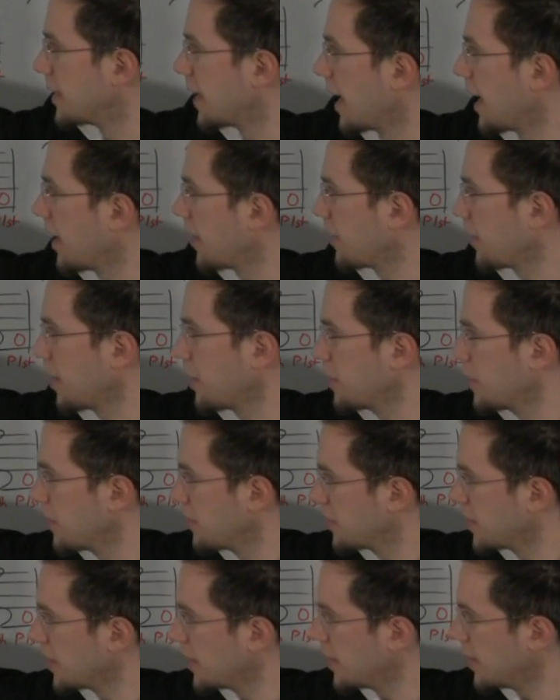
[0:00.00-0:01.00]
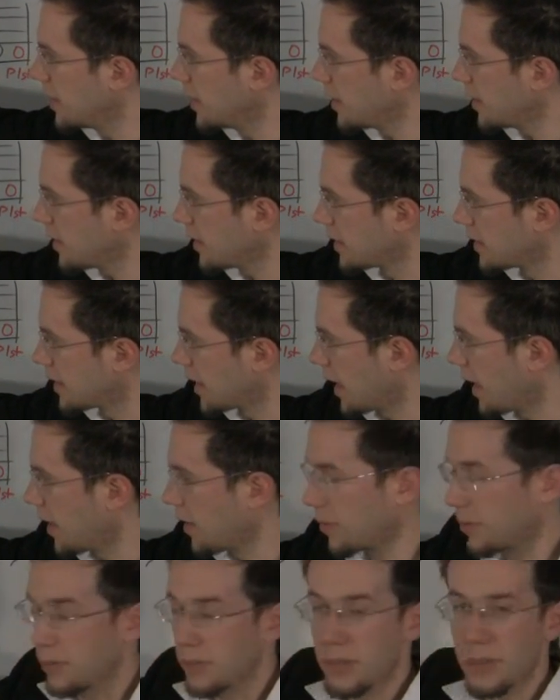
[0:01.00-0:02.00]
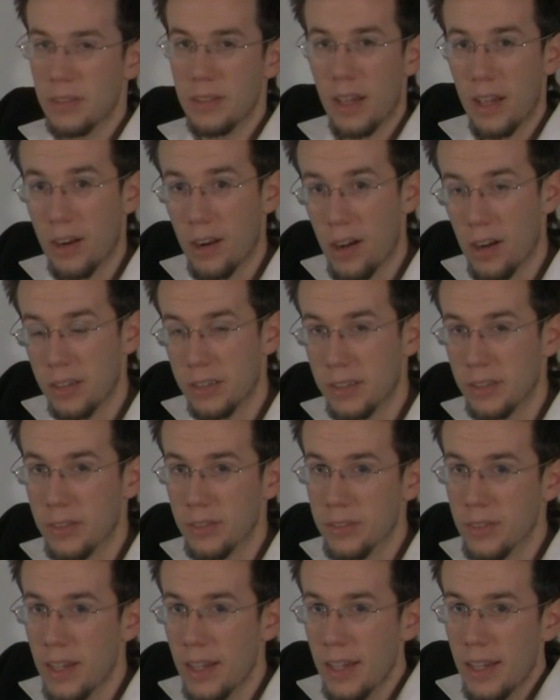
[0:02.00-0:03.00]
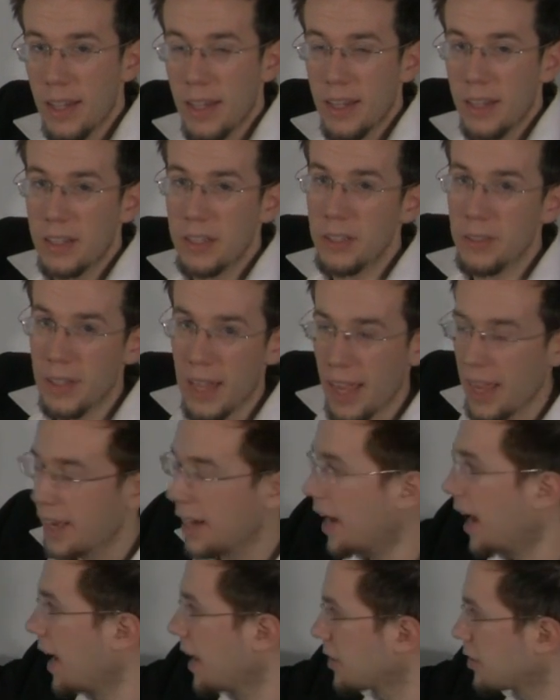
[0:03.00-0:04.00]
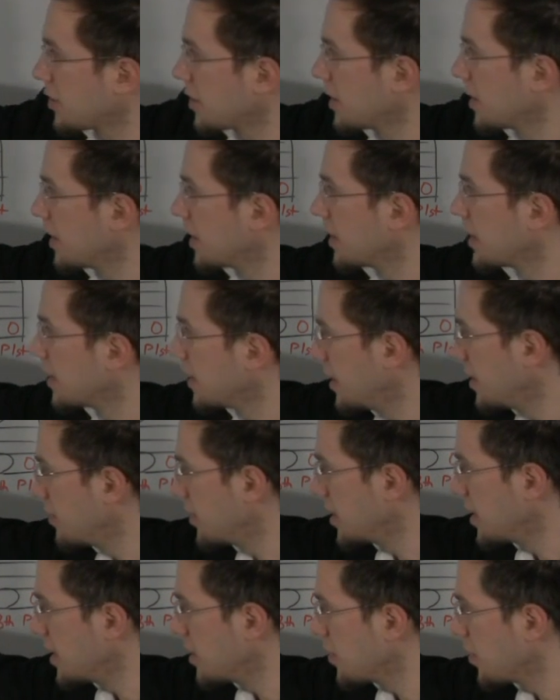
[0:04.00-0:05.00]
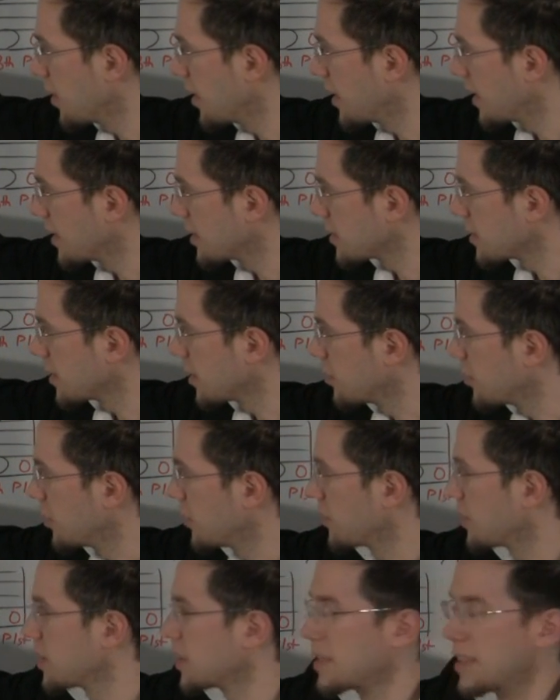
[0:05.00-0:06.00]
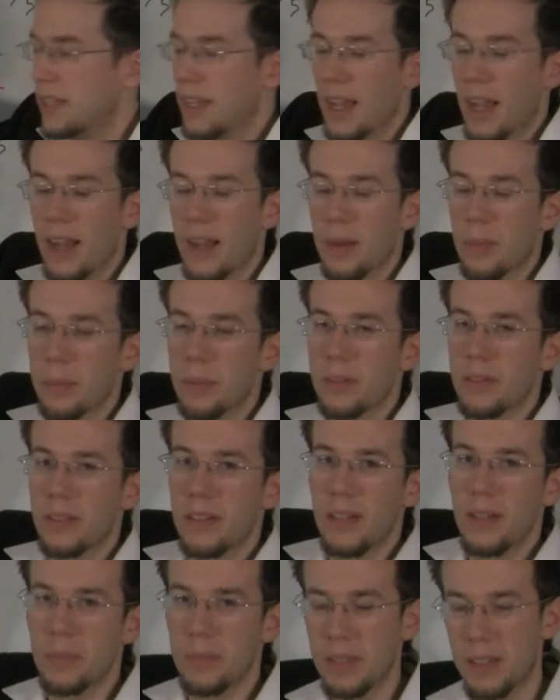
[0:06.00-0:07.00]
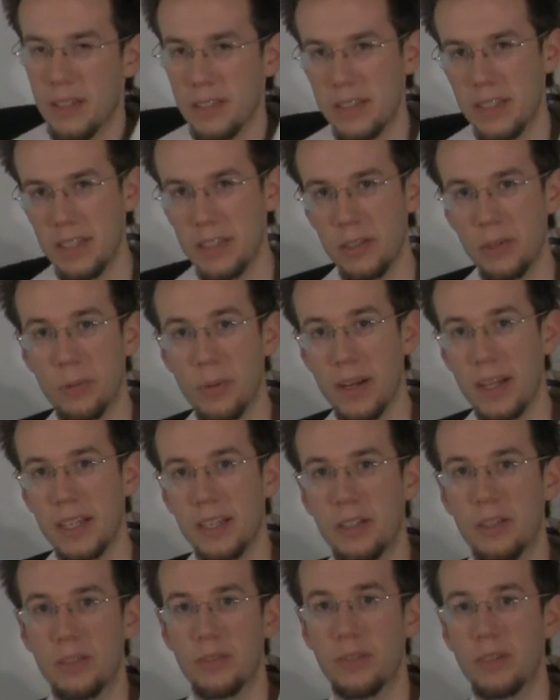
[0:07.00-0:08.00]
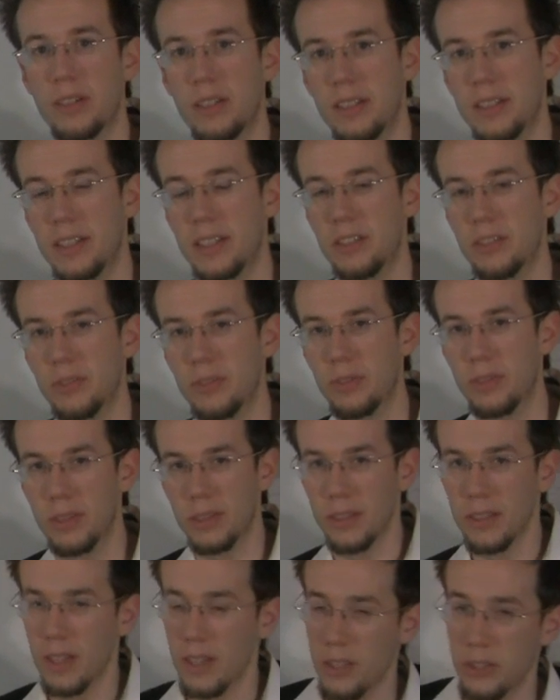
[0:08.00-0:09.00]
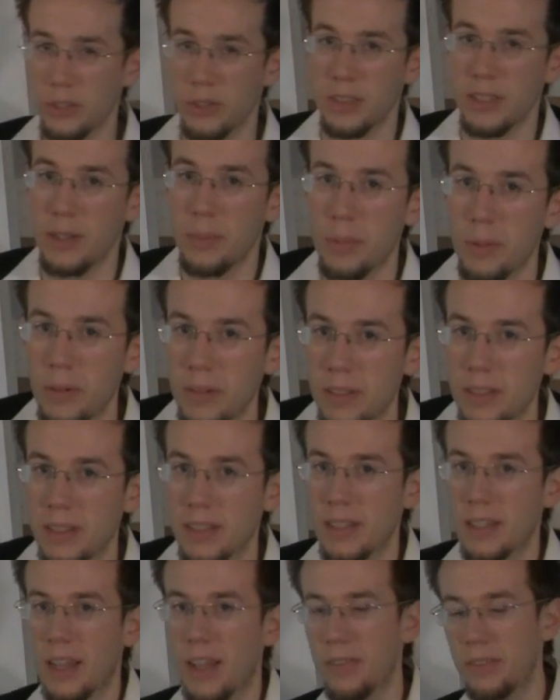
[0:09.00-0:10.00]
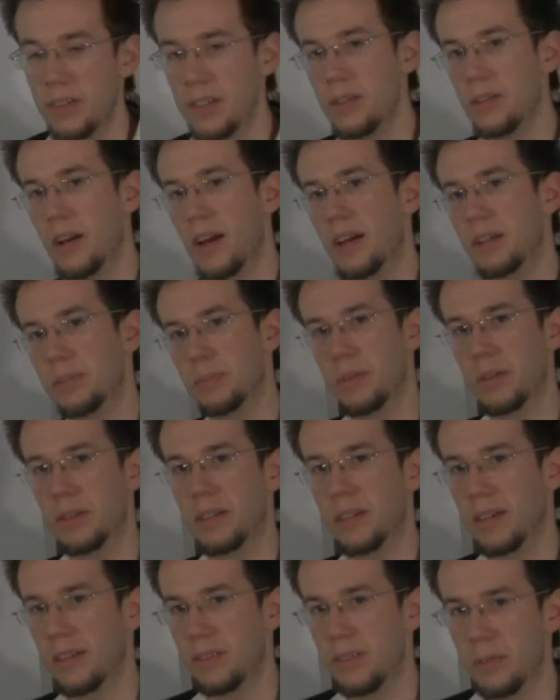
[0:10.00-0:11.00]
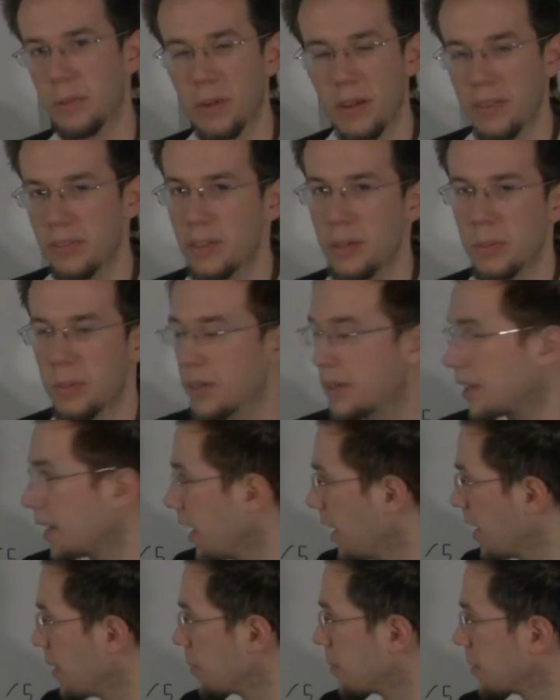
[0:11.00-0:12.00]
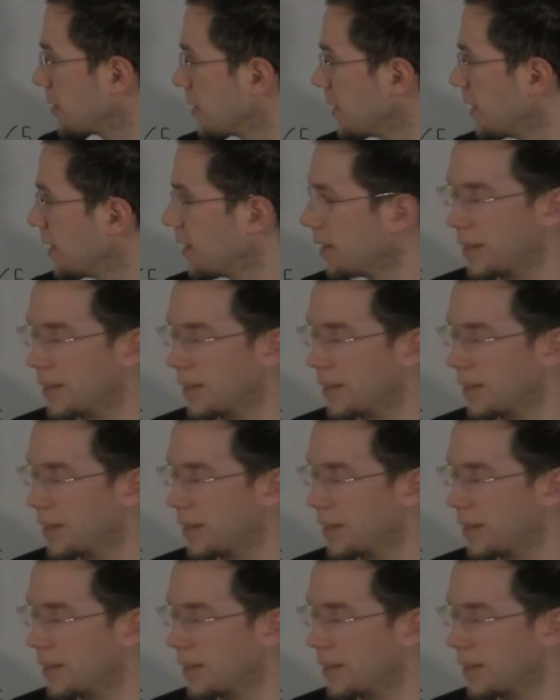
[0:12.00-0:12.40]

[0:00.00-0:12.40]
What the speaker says: down, I moved the E down an octave. You can actually leave the E where it is and then move the C up, because either way you're inverting the interval. So the important thing, if you guys put it, if one of you put it up,